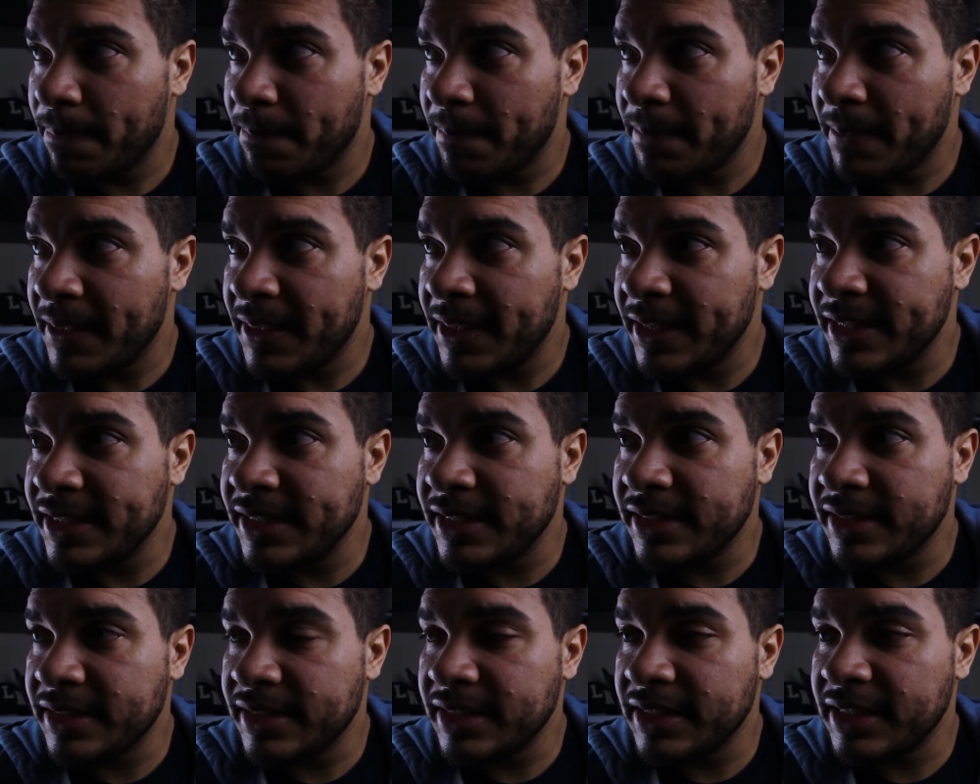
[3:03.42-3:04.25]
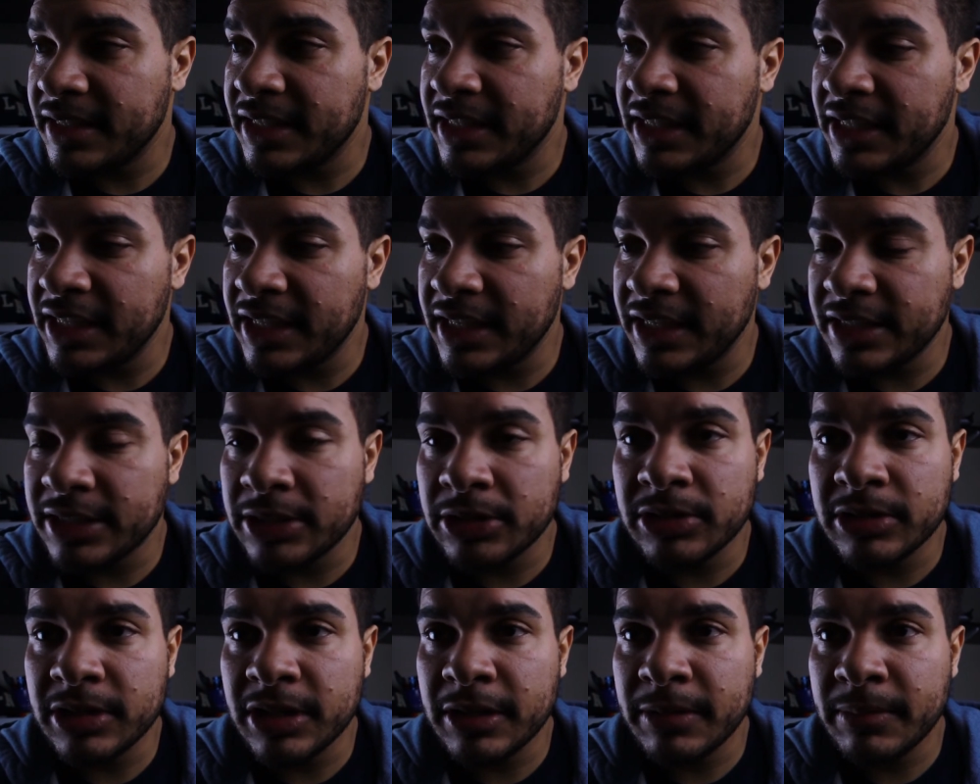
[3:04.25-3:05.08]
he gets
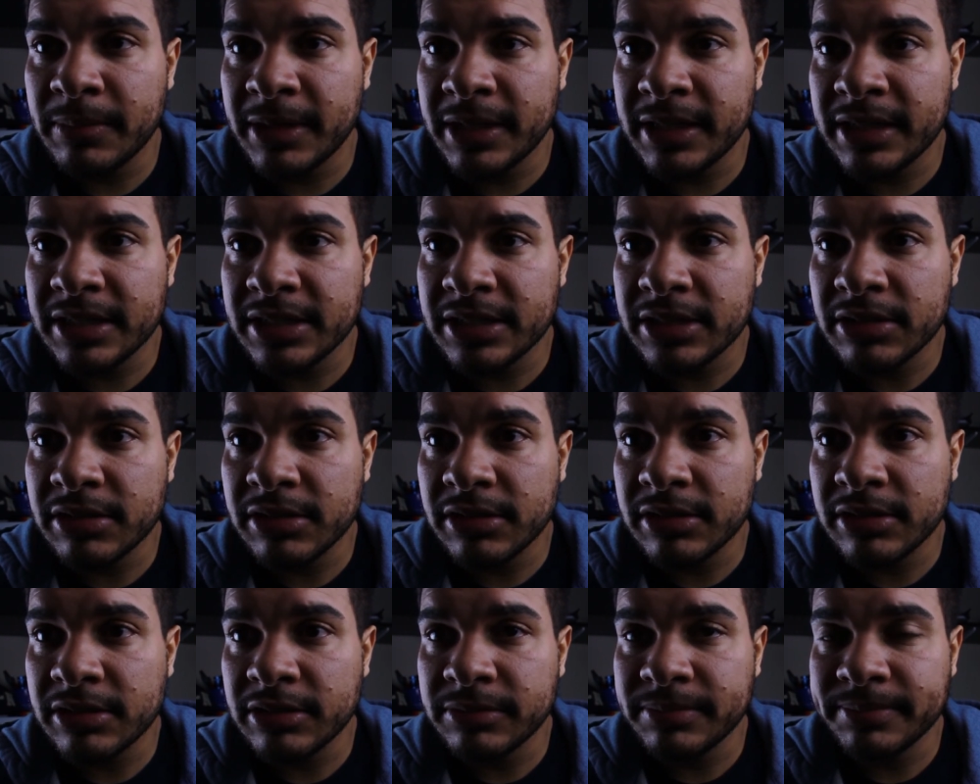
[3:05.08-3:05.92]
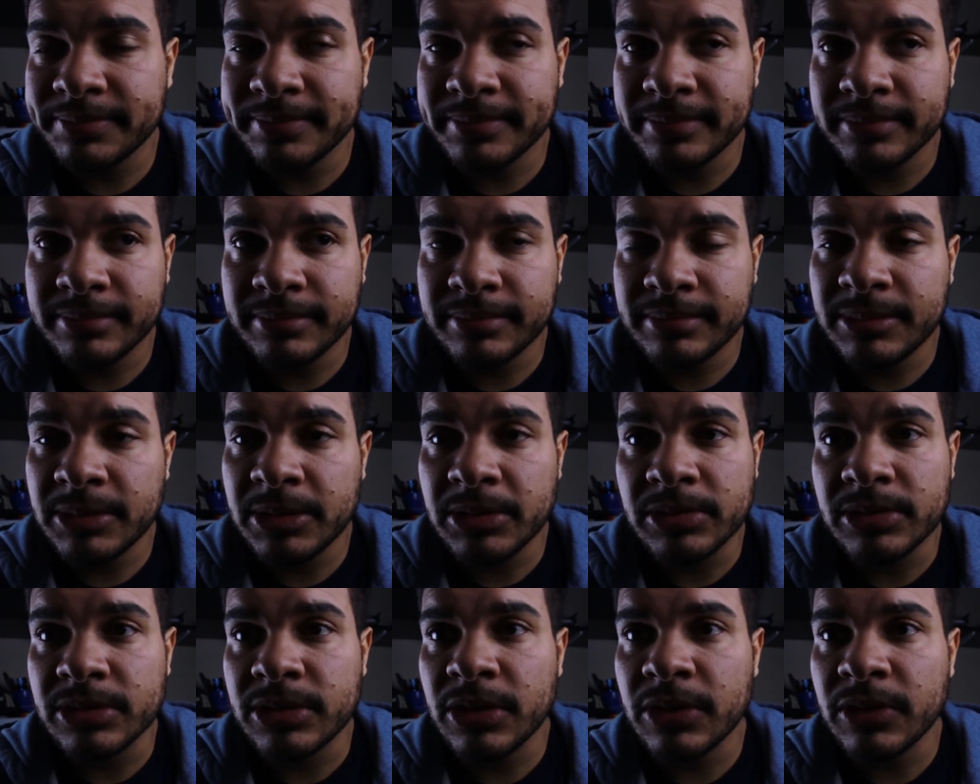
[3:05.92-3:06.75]
drawn by this girl
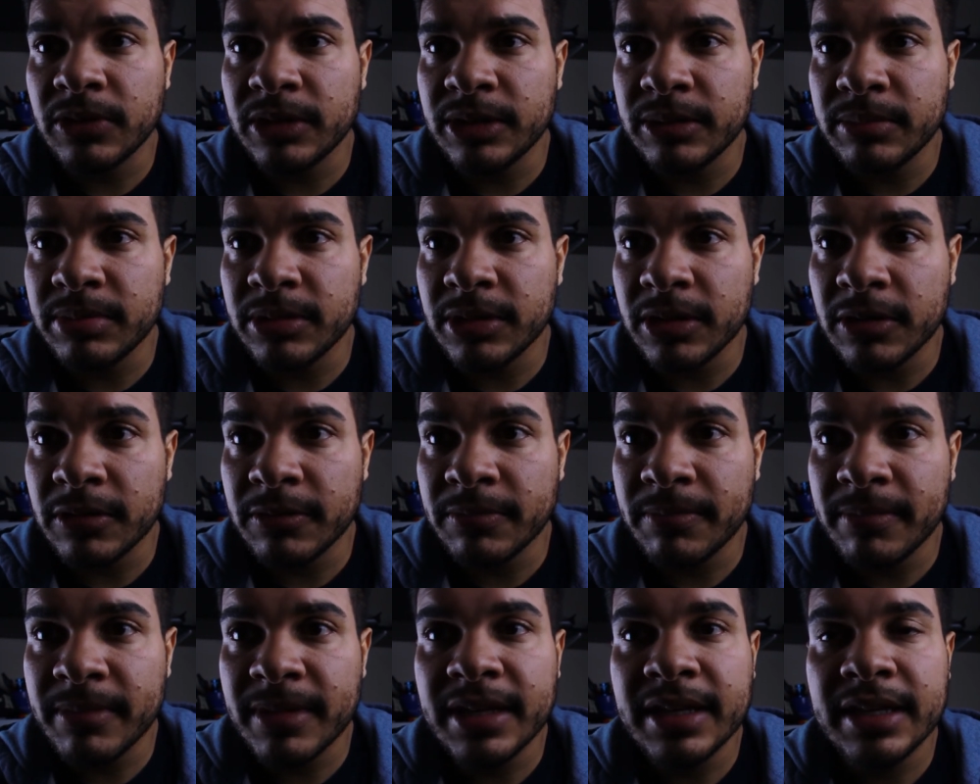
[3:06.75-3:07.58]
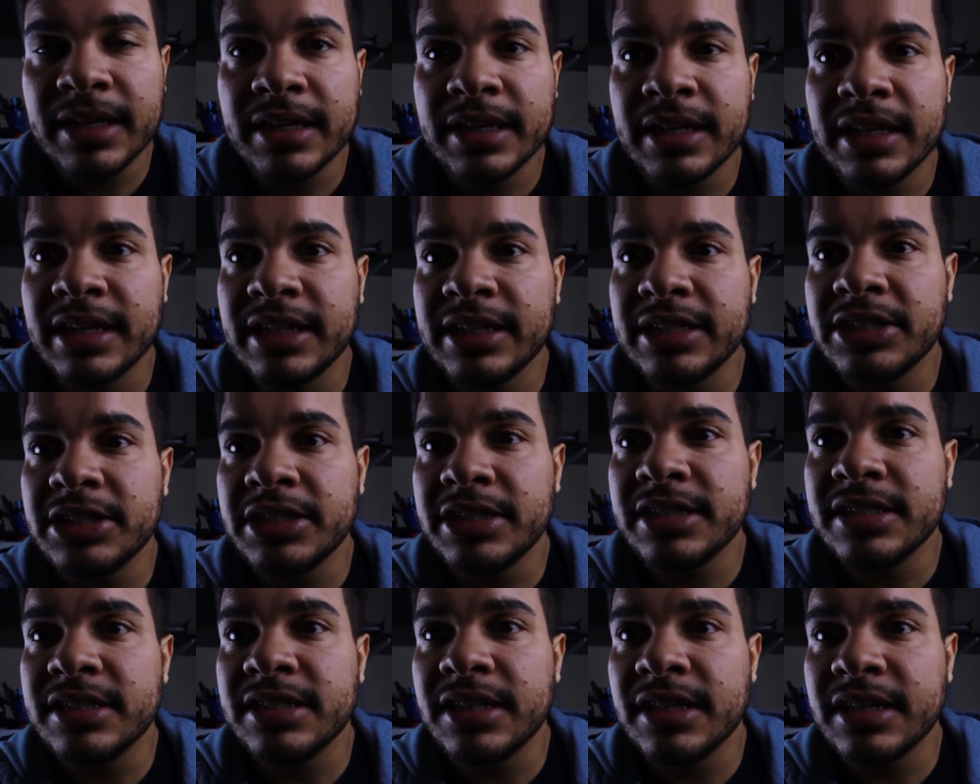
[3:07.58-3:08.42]
who's totally pro, and
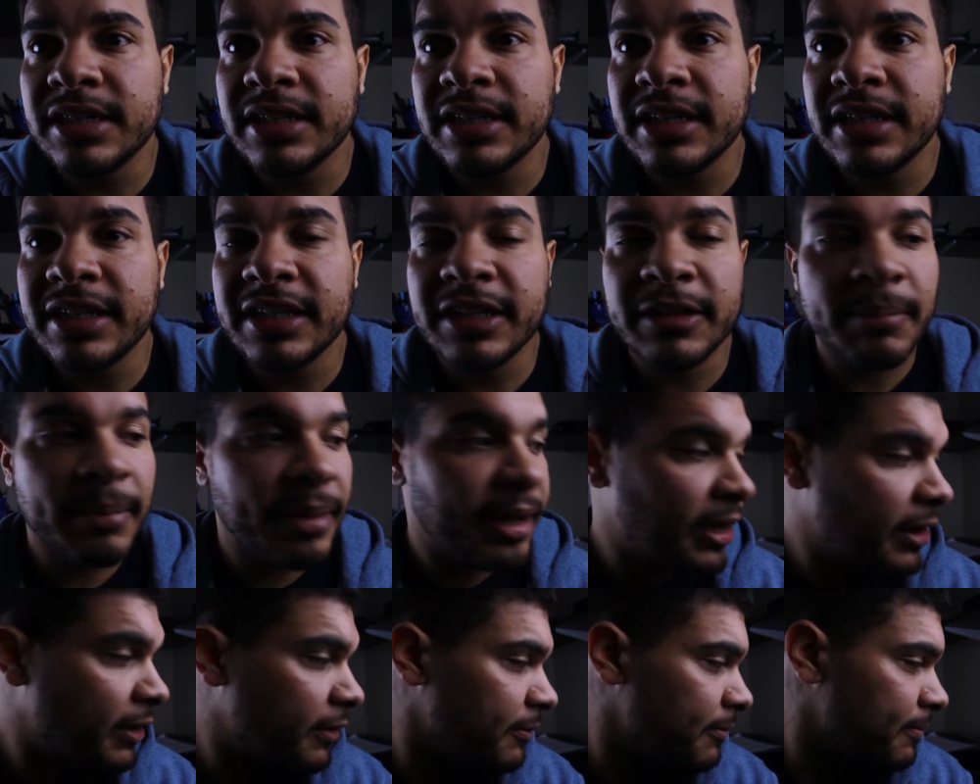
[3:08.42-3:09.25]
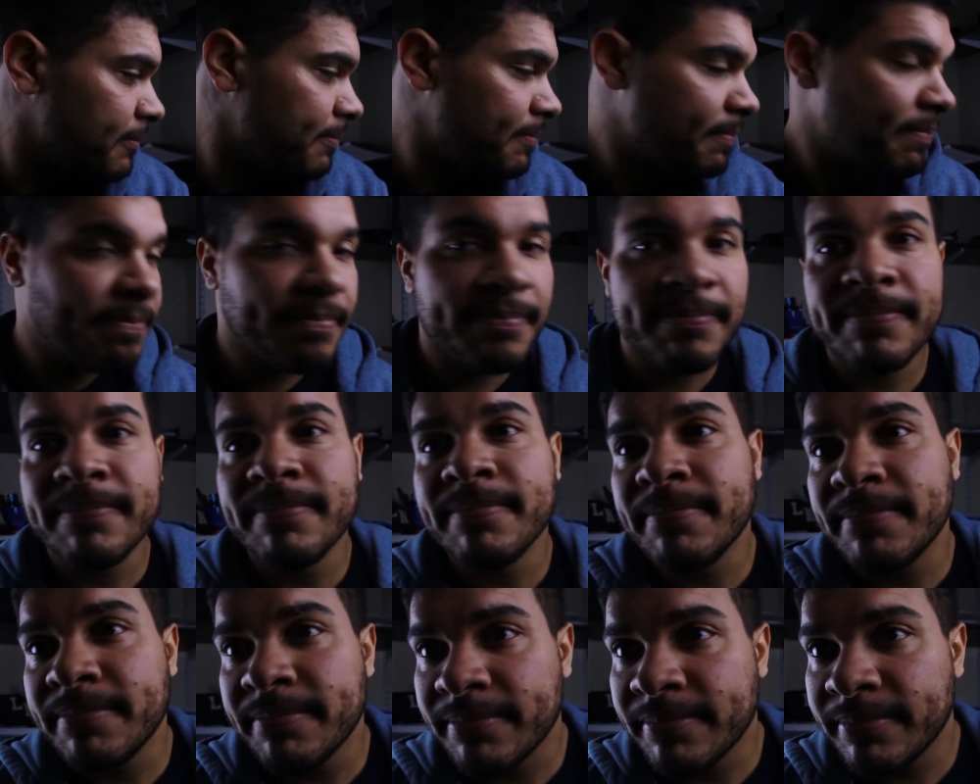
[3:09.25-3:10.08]
she's done in about
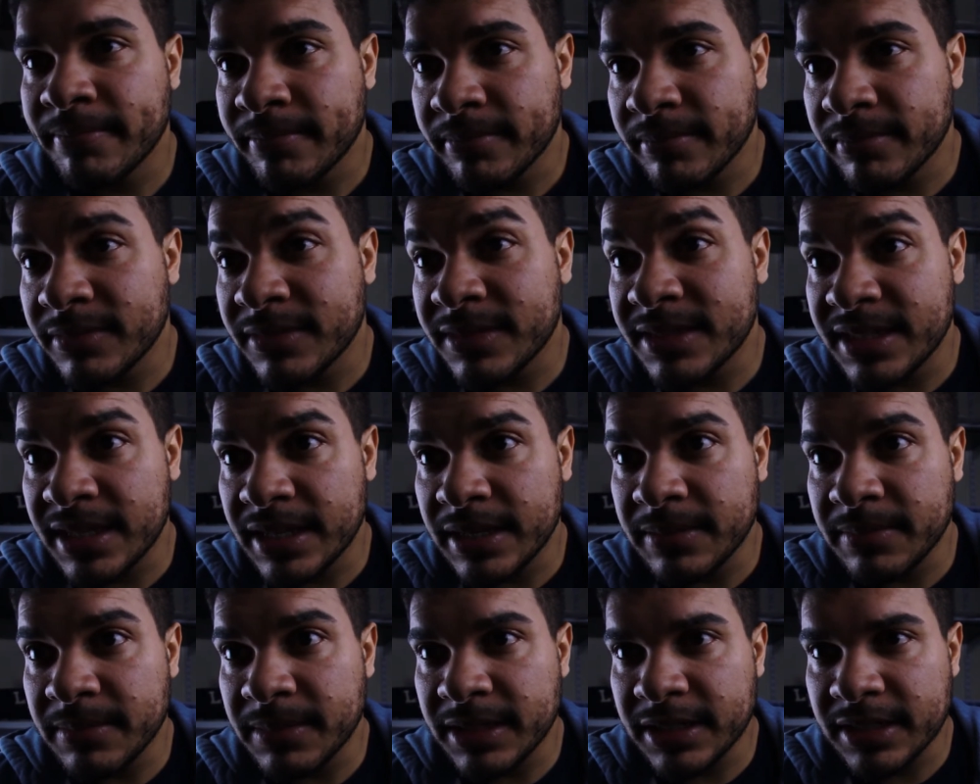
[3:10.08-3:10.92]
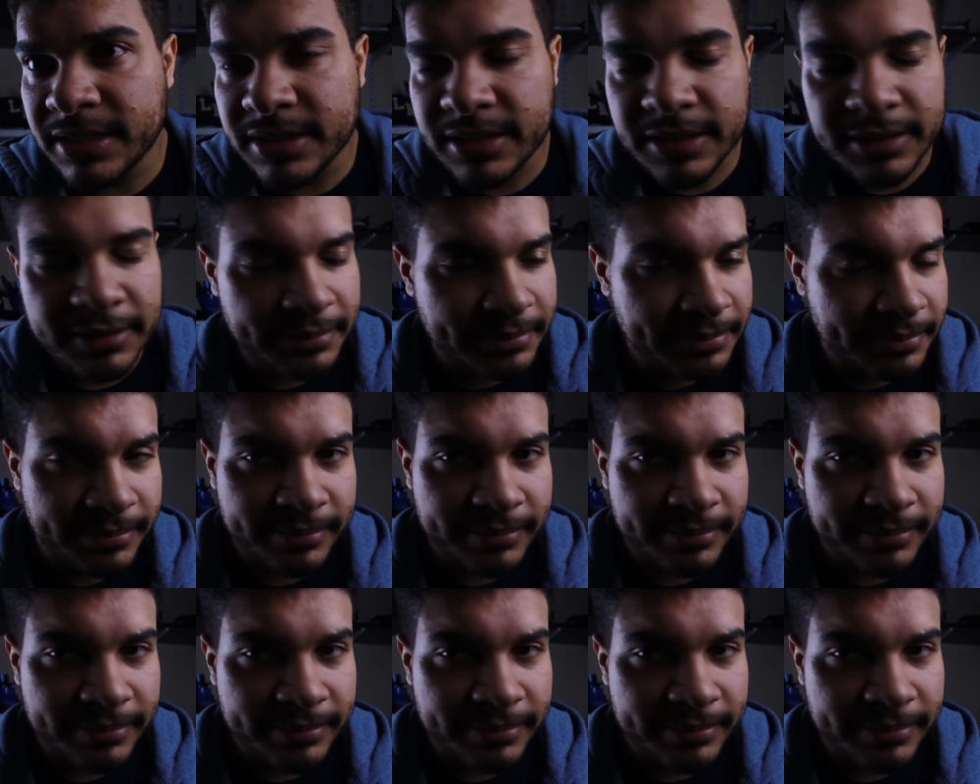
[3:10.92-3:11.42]
10 minutes.